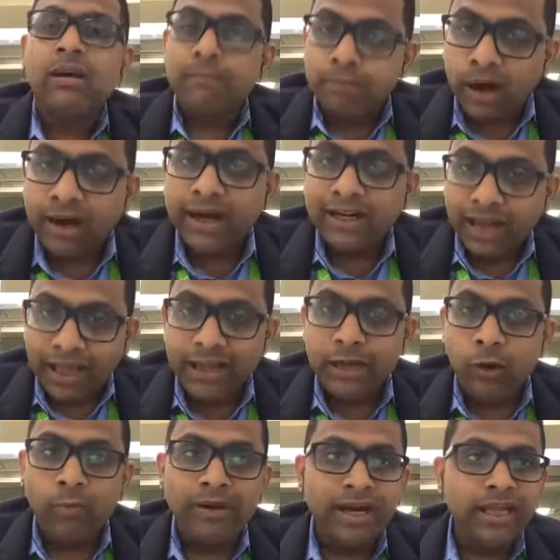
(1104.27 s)
product iGlow,
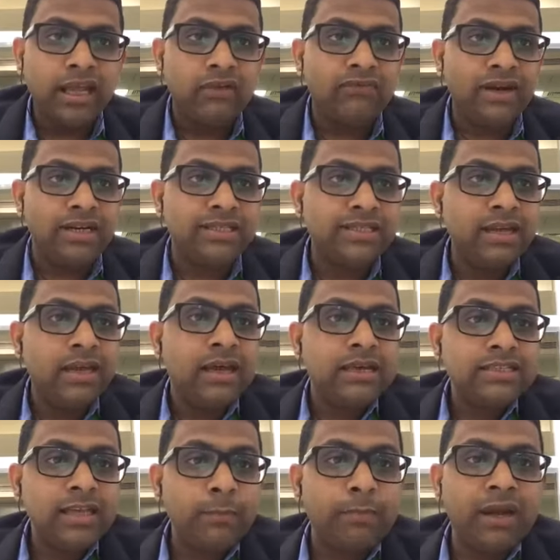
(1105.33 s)
my dear friends.
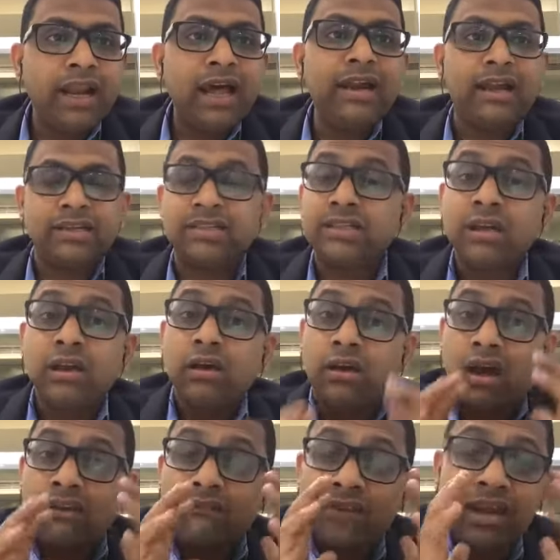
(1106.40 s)
See, bananas,
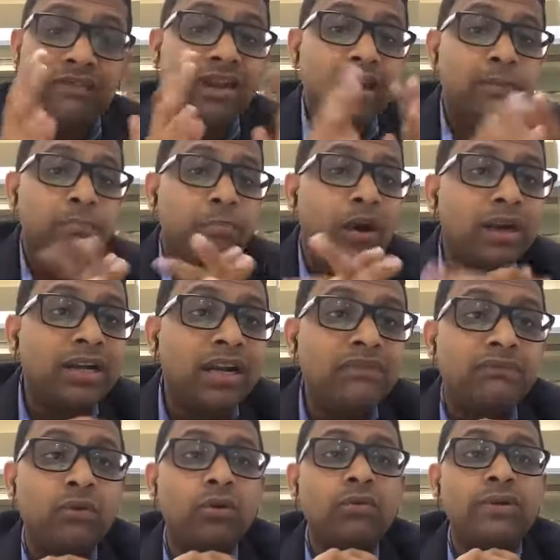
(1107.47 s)
a very, very important
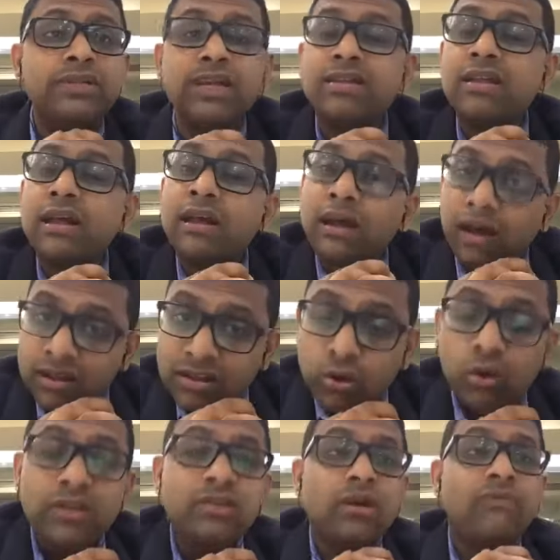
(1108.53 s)
fruit which is a
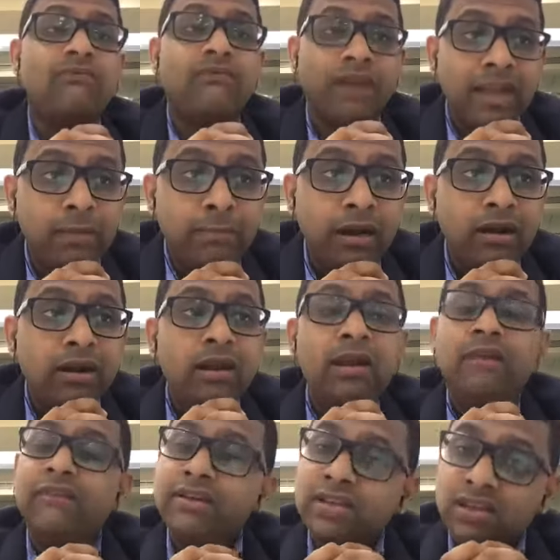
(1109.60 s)
source of fiber,
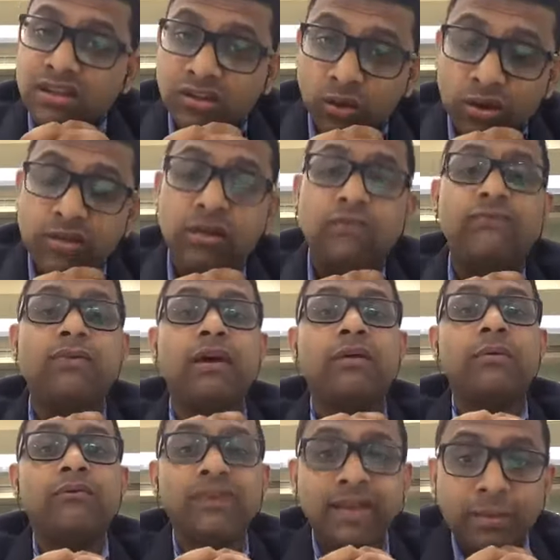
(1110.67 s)
which is a source of
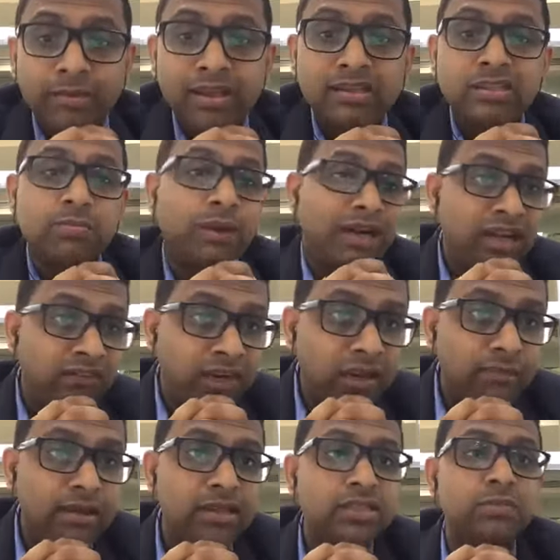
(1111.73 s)
vitamins,
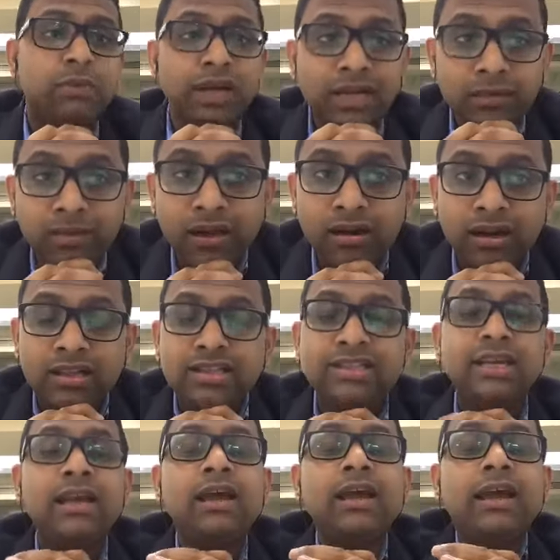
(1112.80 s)
multivitamins, multiminerals.
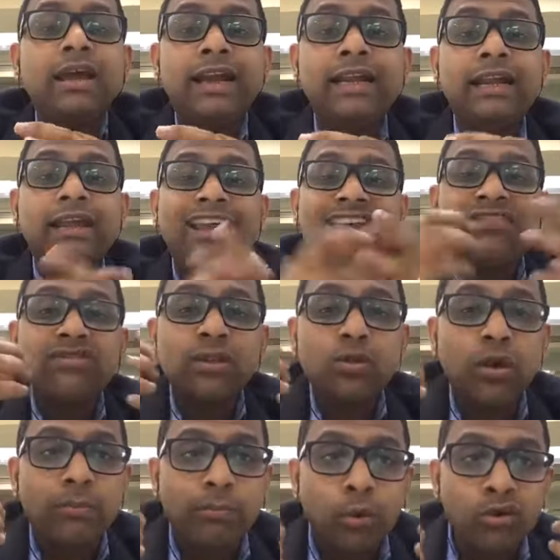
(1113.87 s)
It gives you a
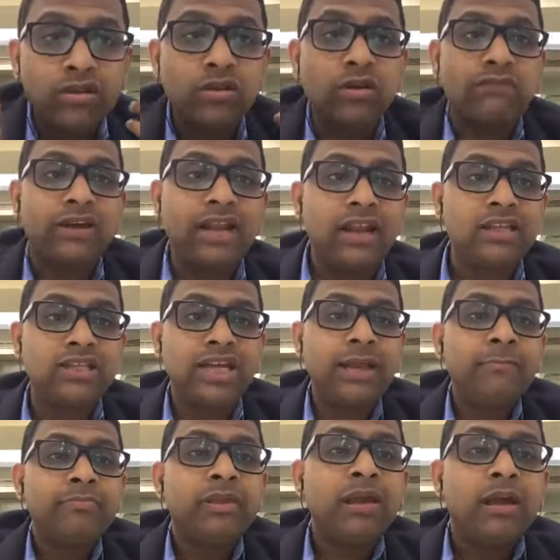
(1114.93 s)
boost of energy.
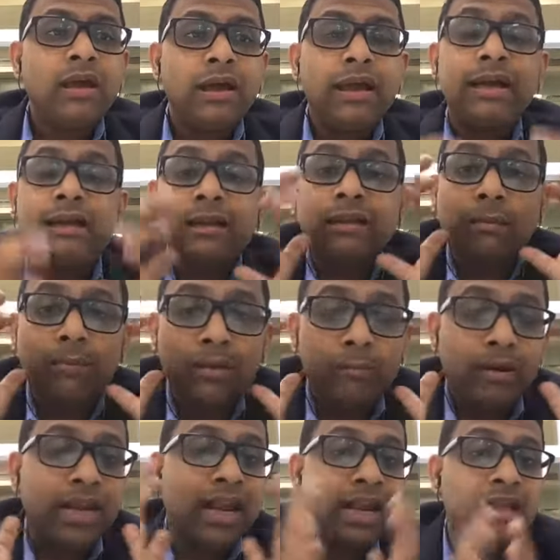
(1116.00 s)
The
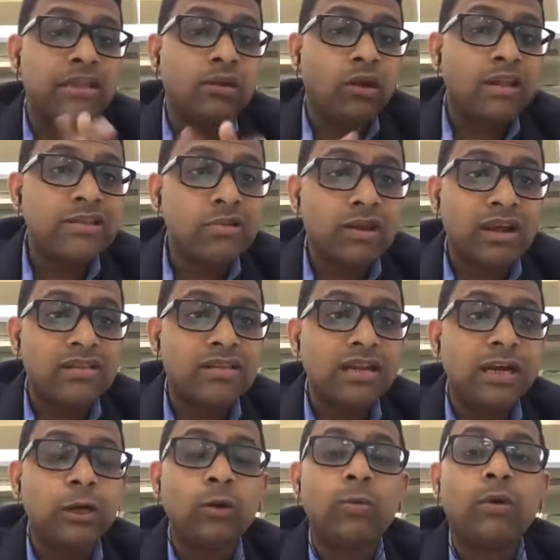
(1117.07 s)
bananas are also
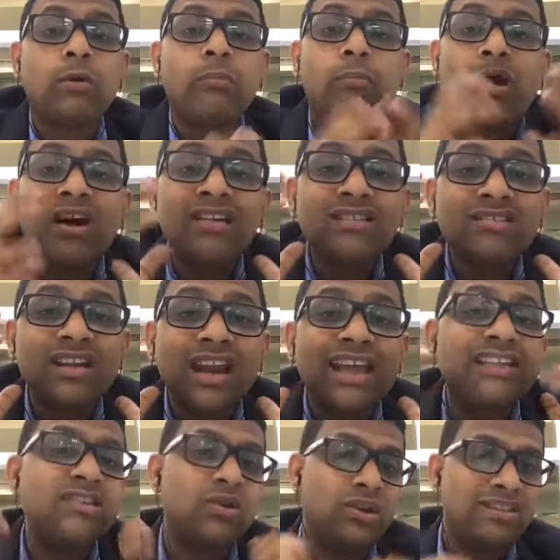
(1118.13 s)
considered to moisturize
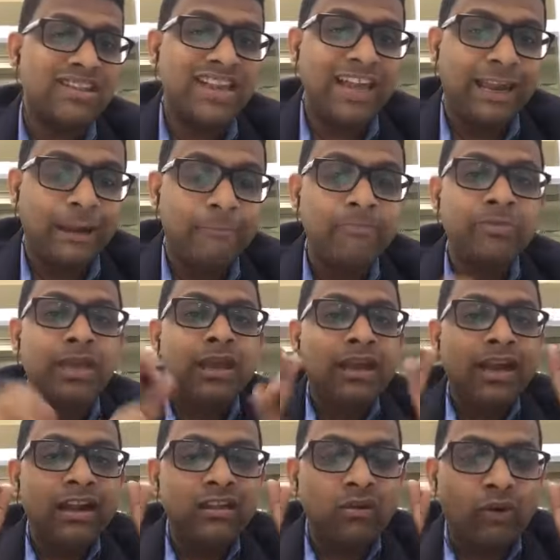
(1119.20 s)
your skin. It
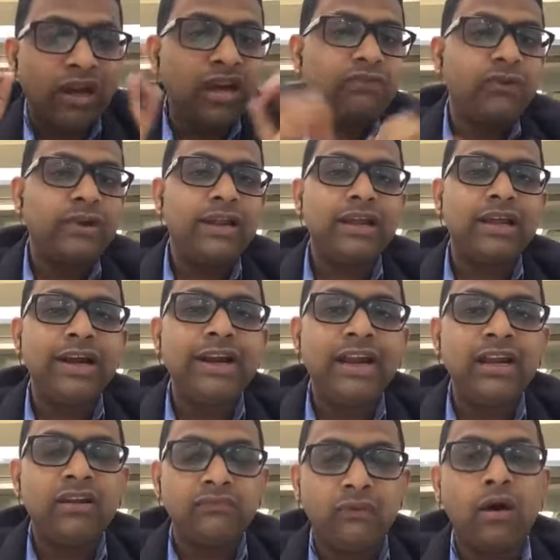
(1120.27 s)
is a wonderful
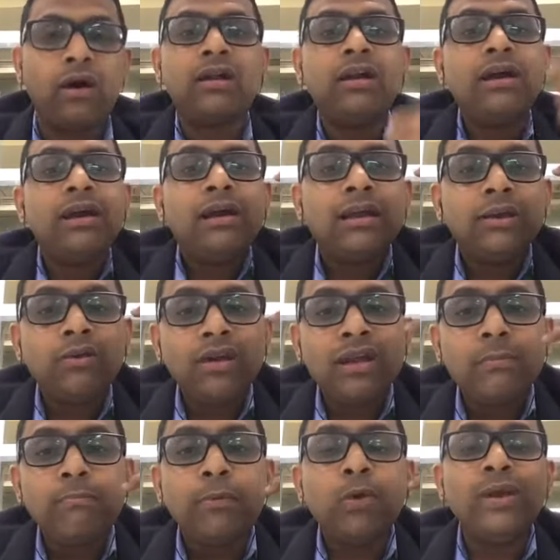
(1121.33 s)
ingredient for
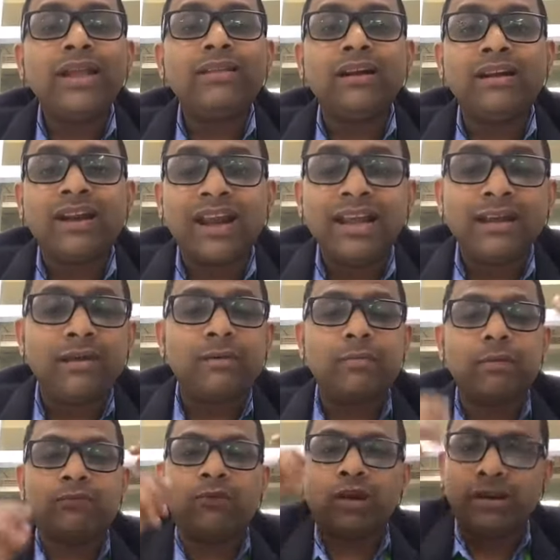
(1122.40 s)
improving
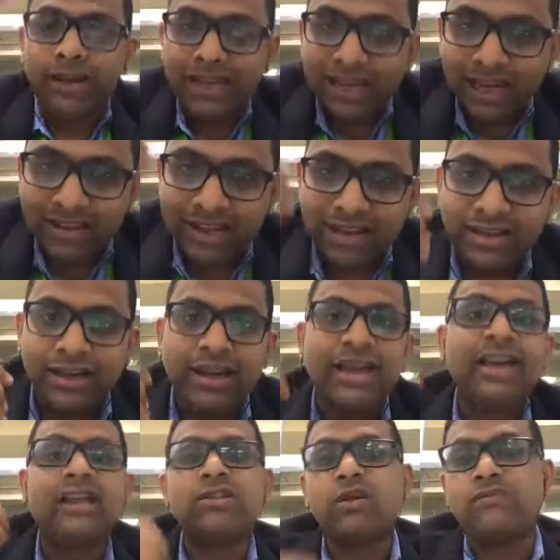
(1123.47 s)
for decreasing the
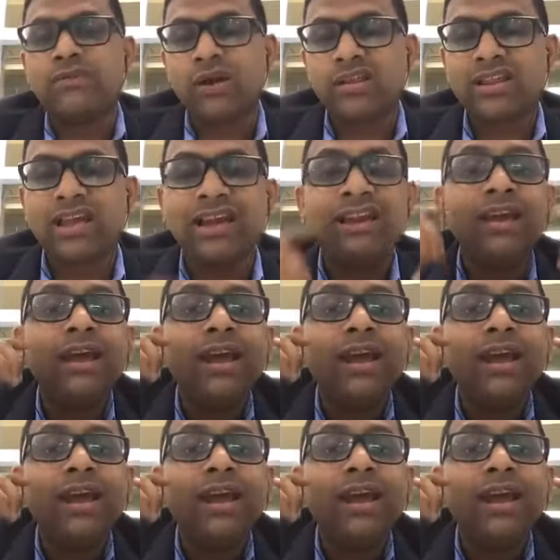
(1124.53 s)
dryness of your skin